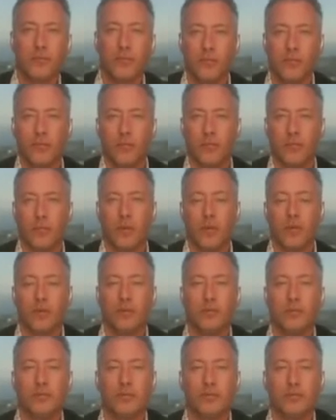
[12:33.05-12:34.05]

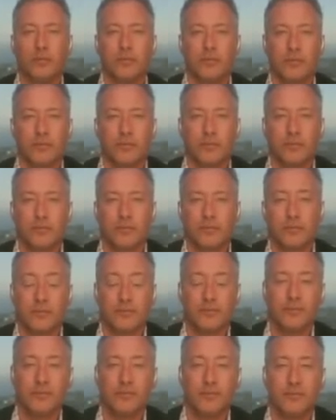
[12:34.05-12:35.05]

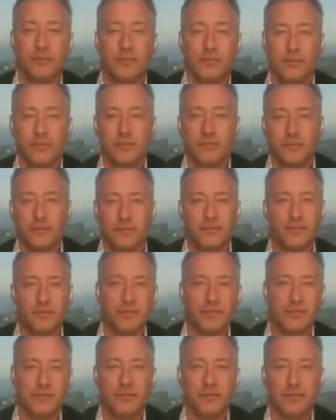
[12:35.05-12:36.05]

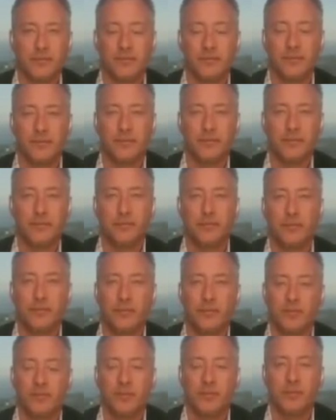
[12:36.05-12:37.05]

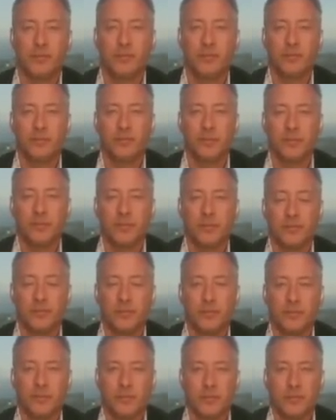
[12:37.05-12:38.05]

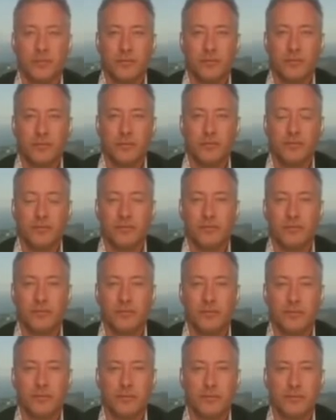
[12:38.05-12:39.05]

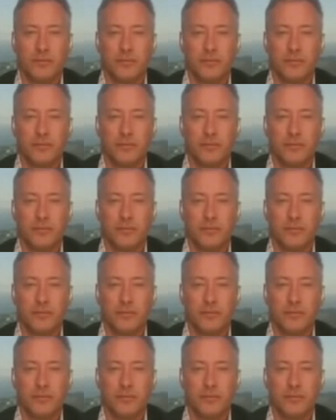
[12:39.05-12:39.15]
The person shown says nothing.